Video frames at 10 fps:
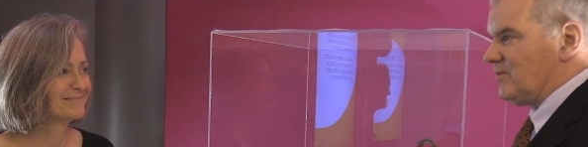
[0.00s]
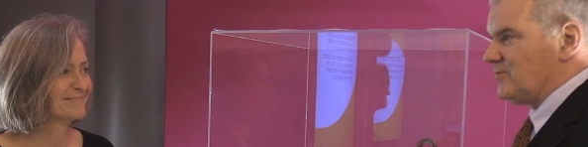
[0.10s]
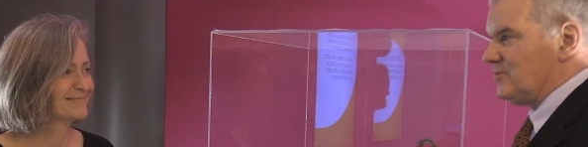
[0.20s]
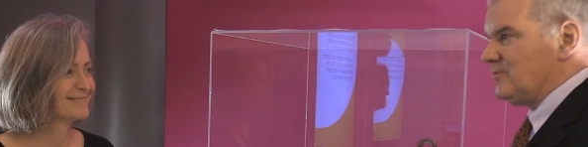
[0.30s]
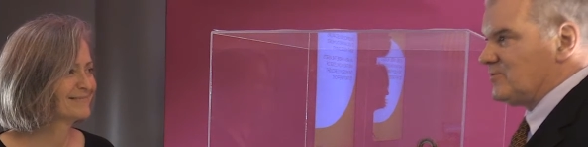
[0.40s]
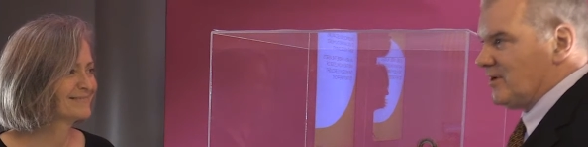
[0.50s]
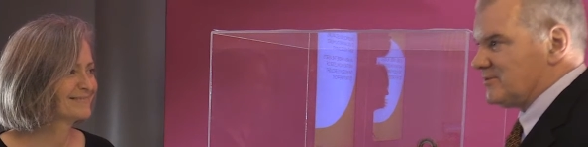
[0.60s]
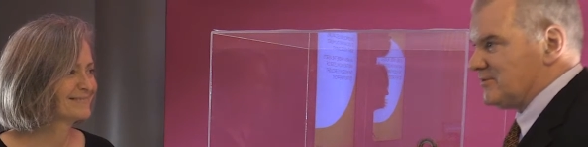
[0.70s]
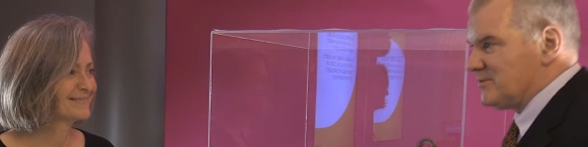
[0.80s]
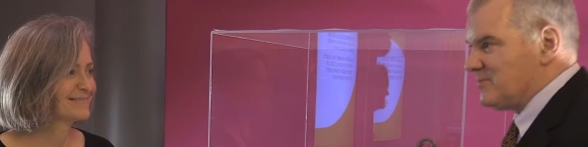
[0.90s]
Speaker 1: with
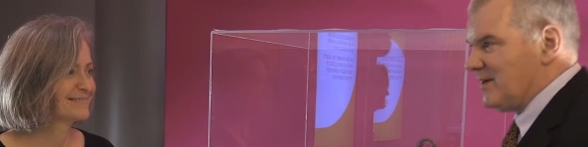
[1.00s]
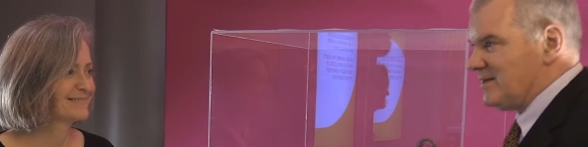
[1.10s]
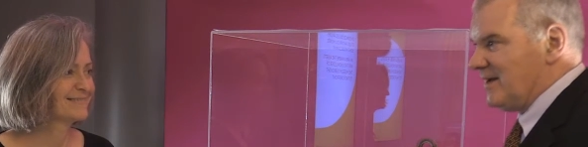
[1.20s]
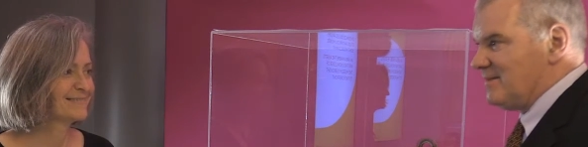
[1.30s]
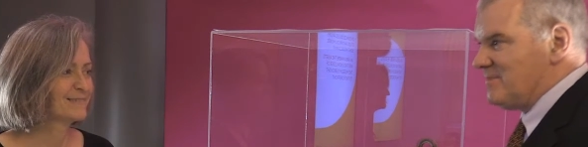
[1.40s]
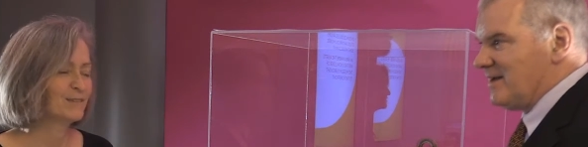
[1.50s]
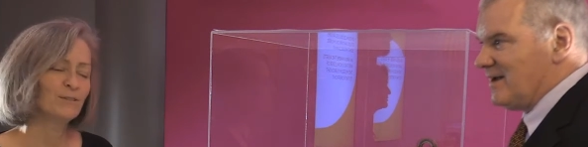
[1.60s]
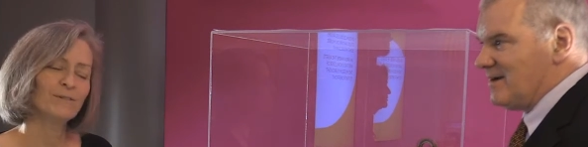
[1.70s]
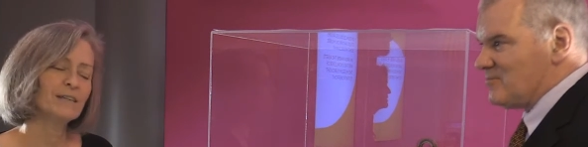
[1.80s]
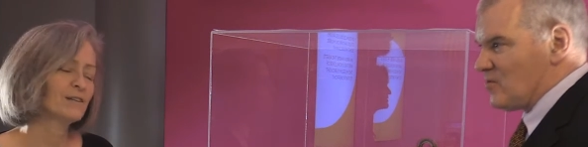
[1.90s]
toothbrushes, but I bet
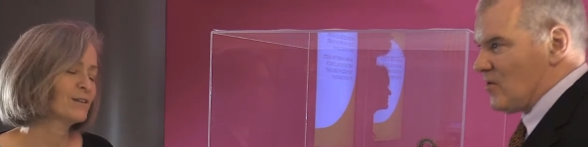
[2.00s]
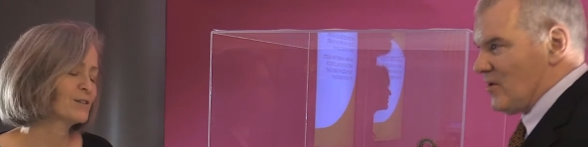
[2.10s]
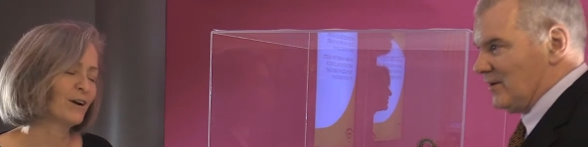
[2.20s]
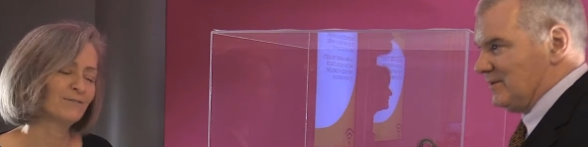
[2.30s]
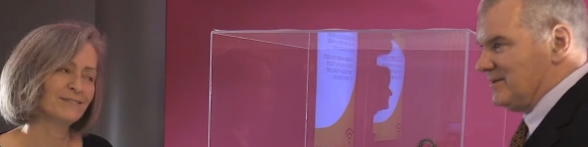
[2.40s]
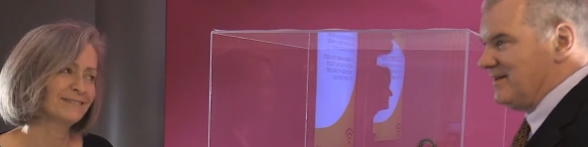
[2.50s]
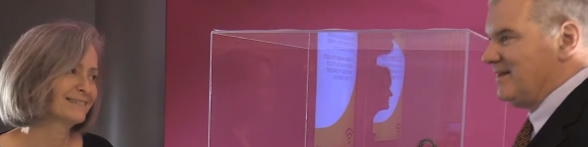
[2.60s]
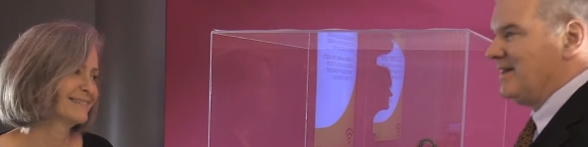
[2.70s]
no, I'm wrong. that's not soft.